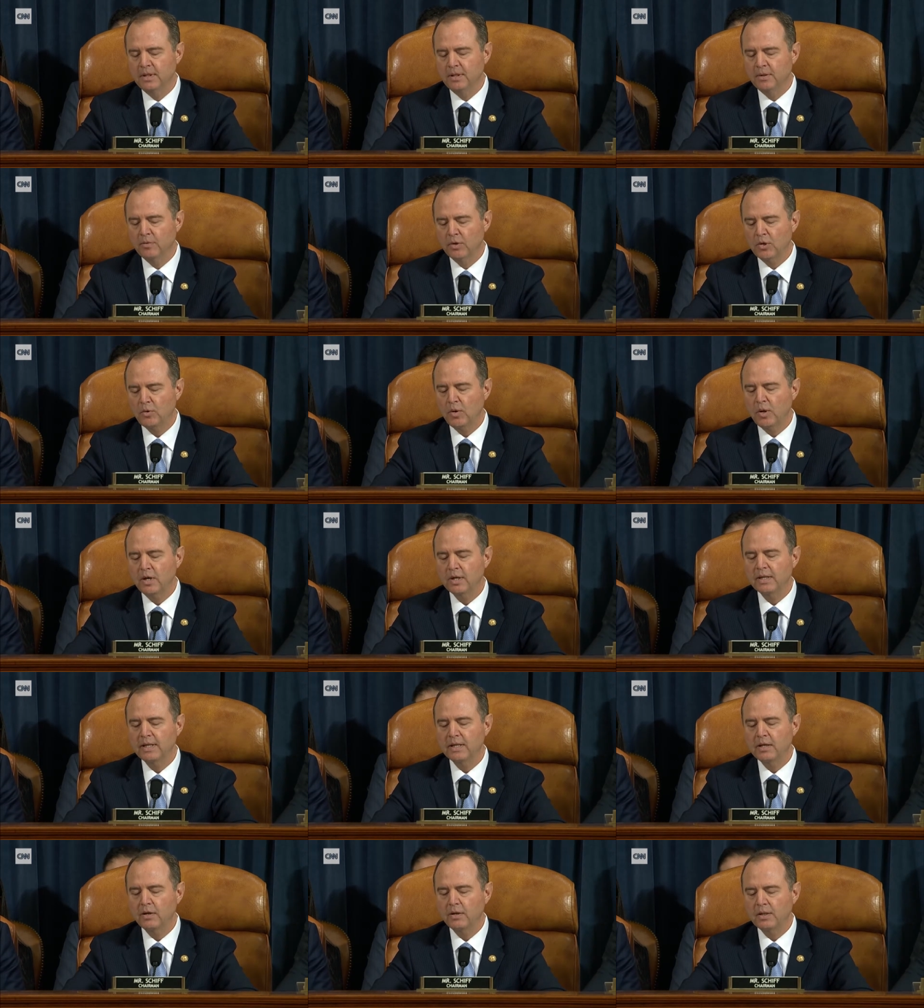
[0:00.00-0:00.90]
requiring
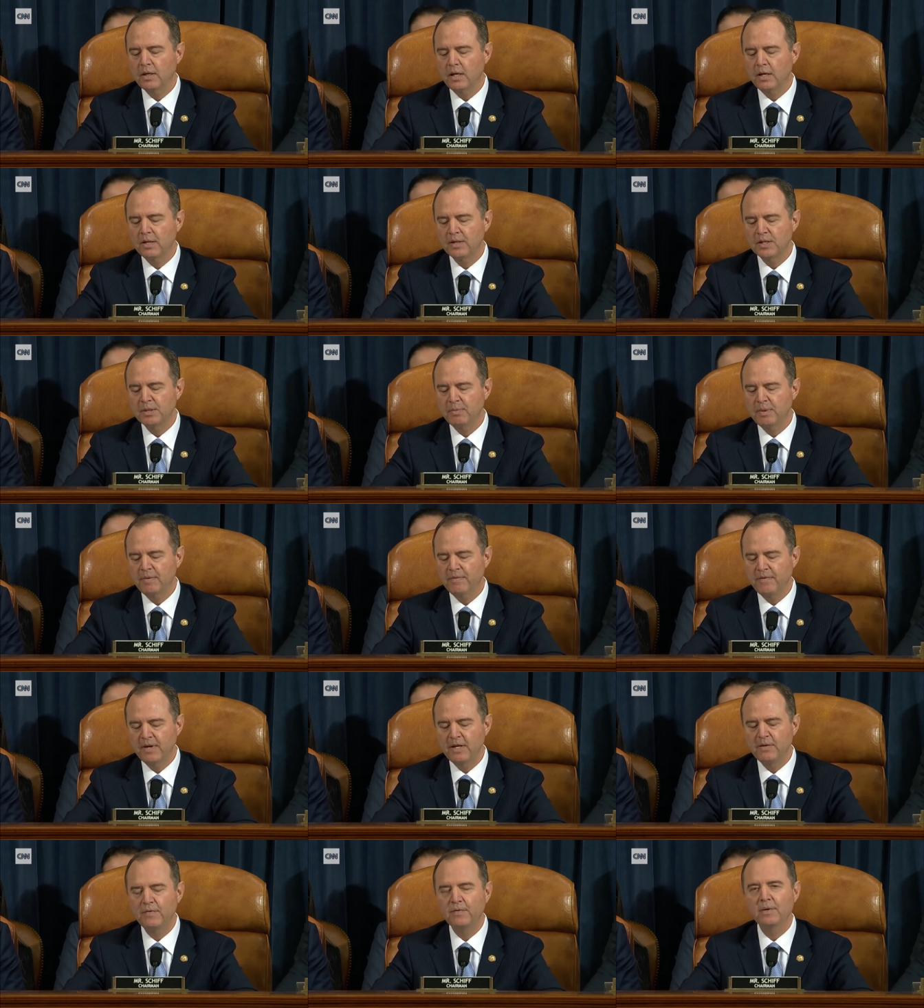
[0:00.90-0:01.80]
that our laws be
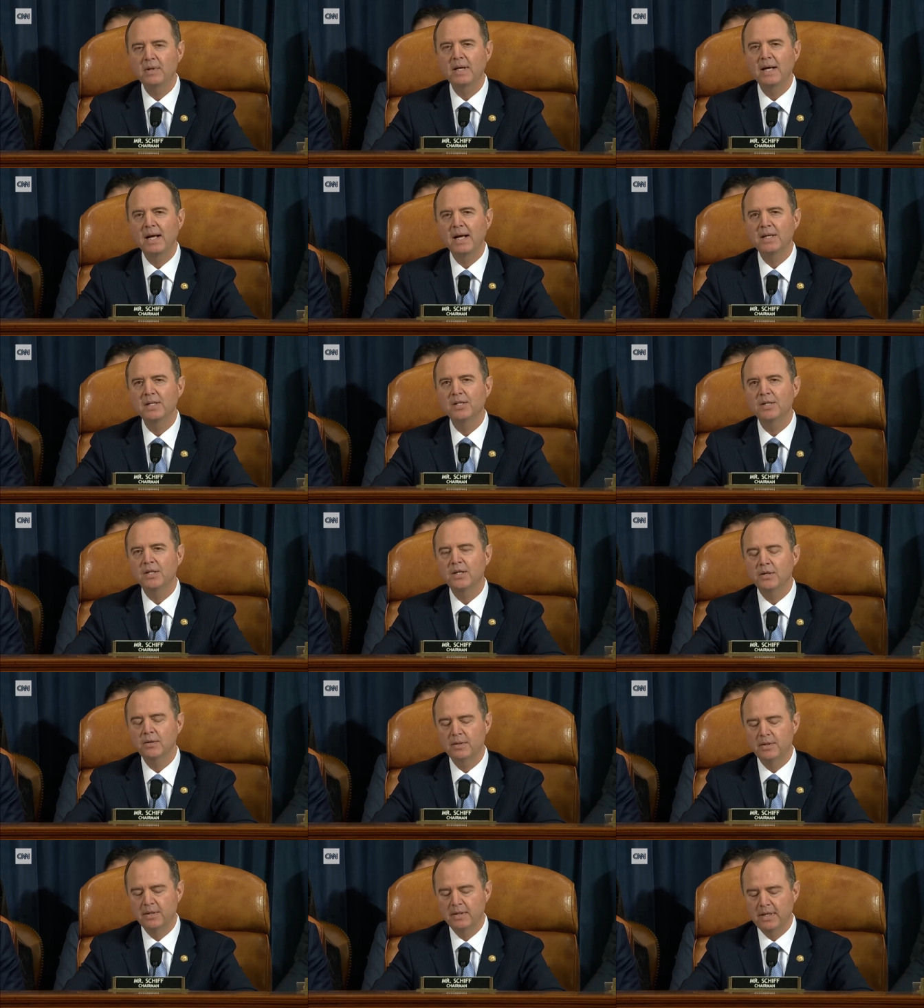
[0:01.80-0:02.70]
faithfully
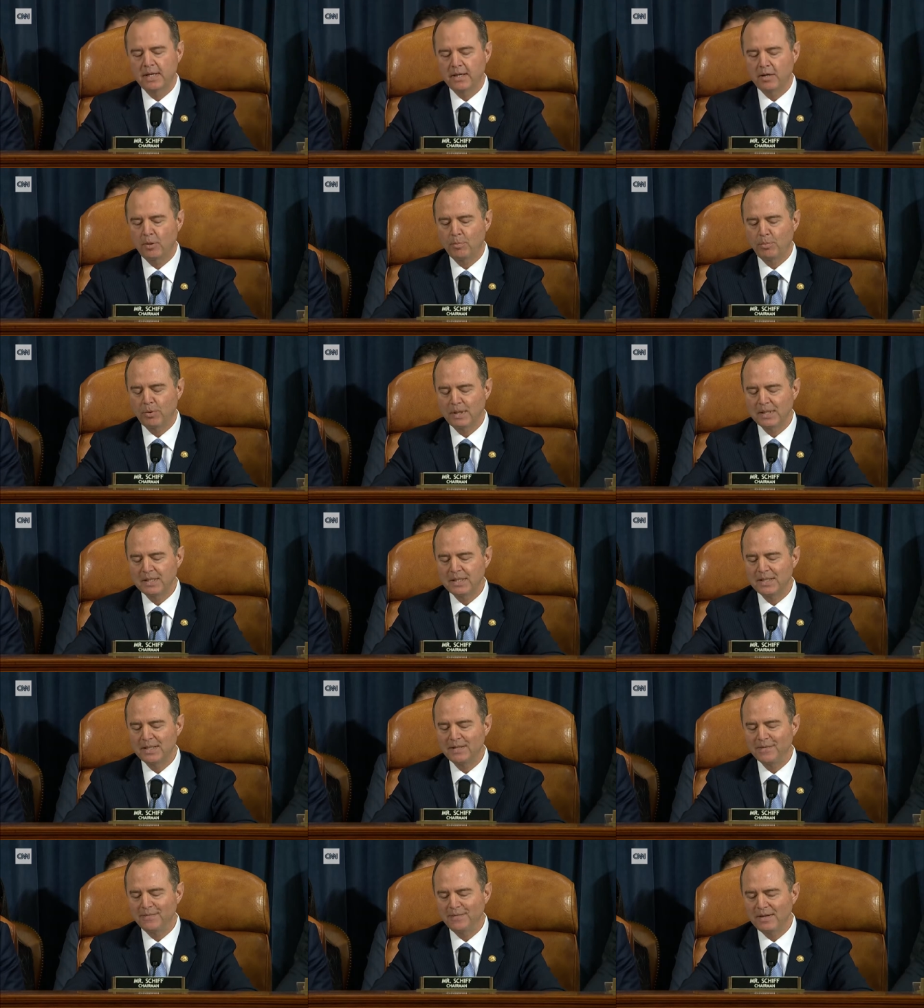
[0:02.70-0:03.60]
executed, that our
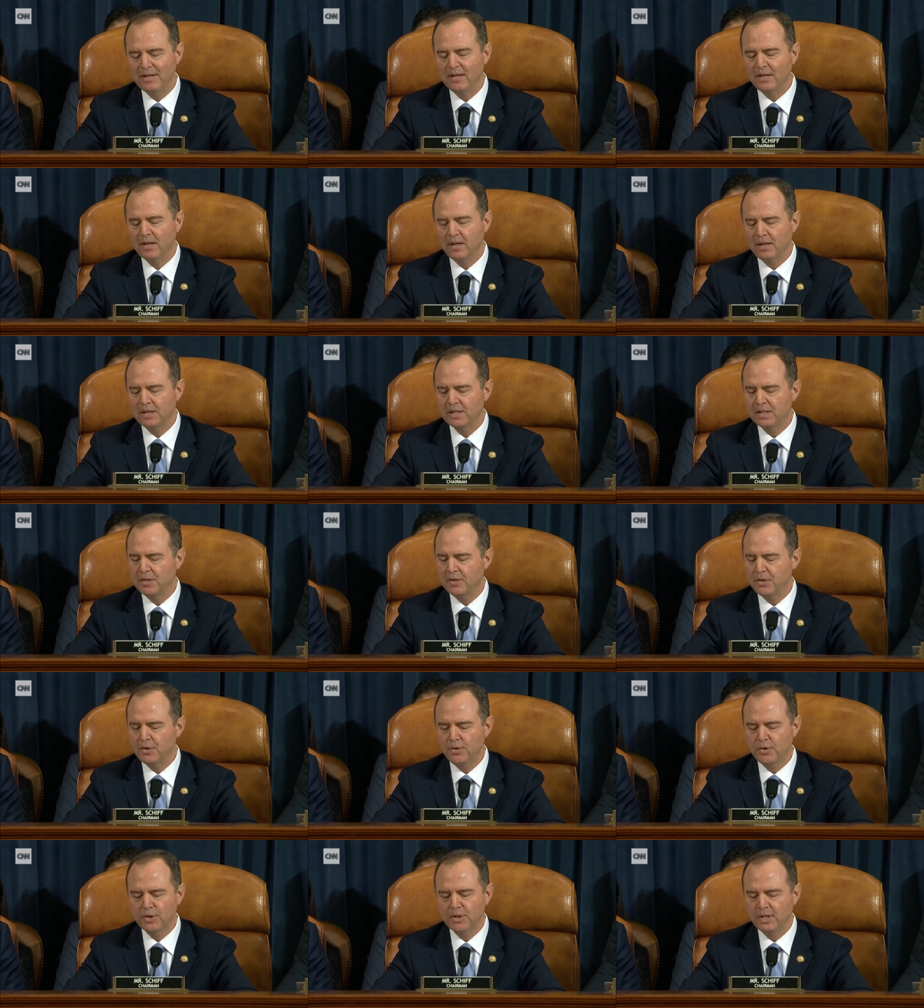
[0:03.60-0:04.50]
president defend a
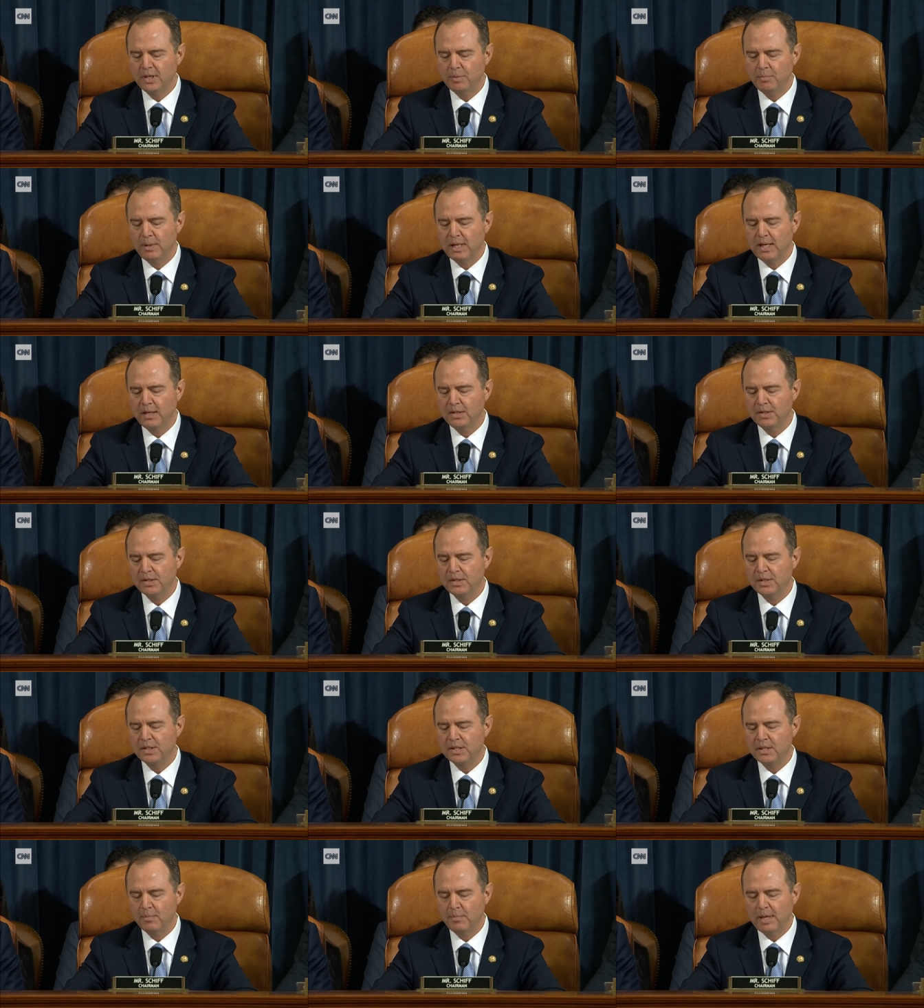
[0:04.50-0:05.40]
constitution that
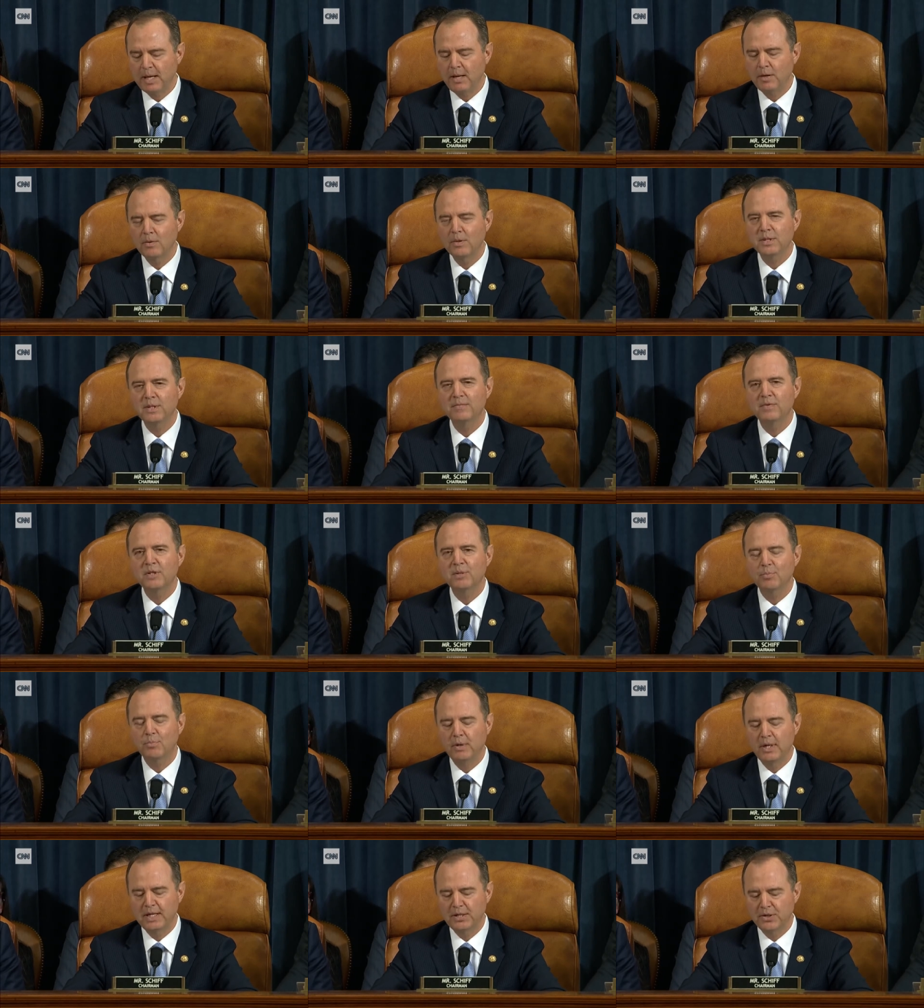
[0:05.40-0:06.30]
balances the powers of its
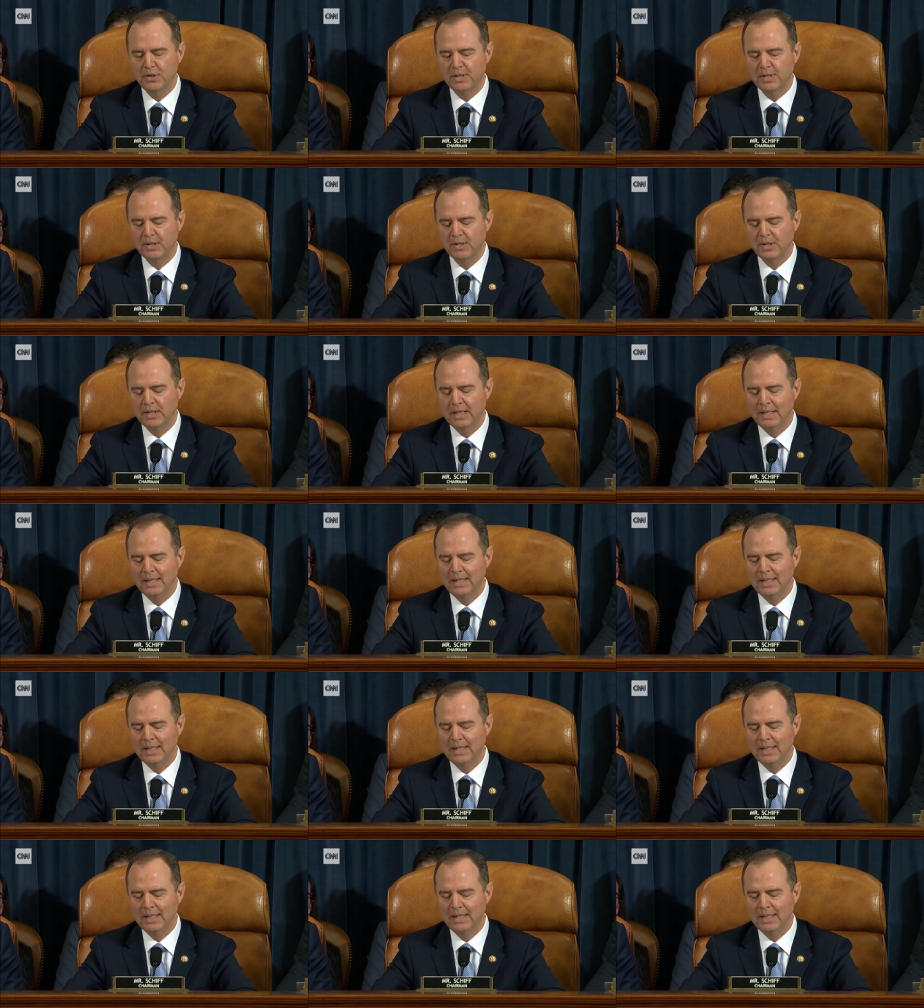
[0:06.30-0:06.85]
branches,